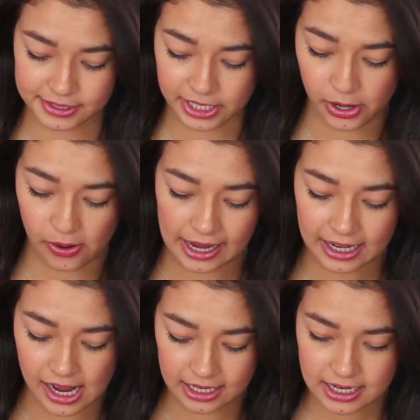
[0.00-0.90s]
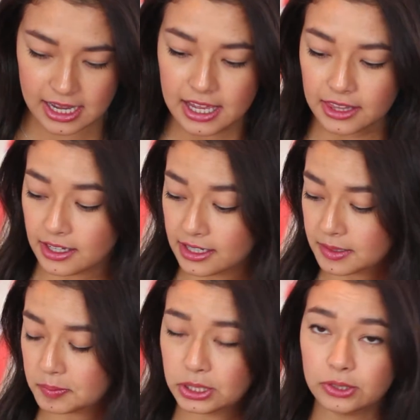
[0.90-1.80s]
So I got
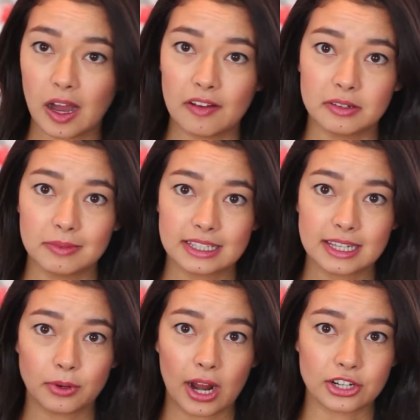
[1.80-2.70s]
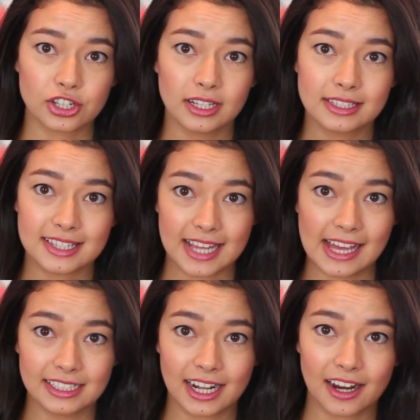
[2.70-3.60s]
these blue oven mitts that were actually on
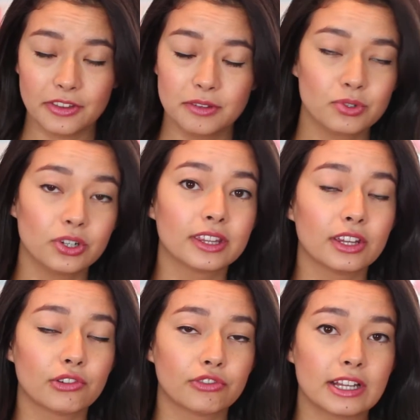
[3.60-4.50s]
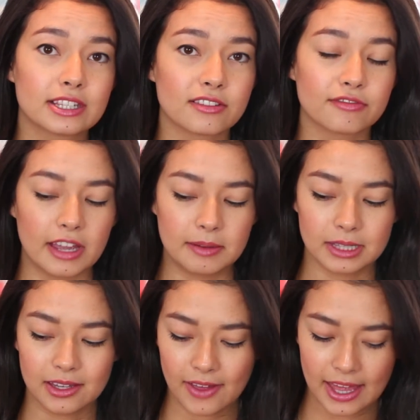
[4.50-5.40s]
sale and I got them during their friends and
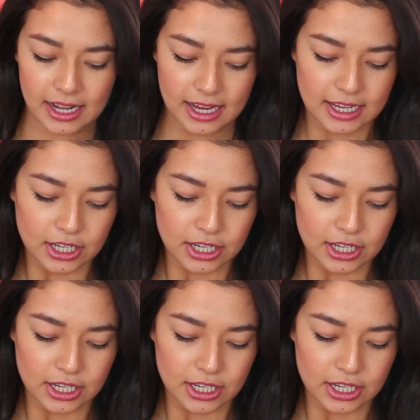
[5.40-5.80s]
family event.